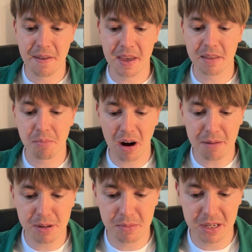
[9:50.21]
And the
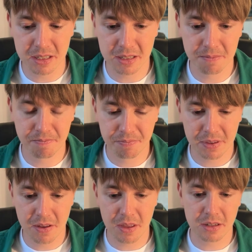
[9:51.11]
problem is
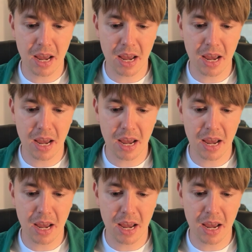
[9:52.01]
that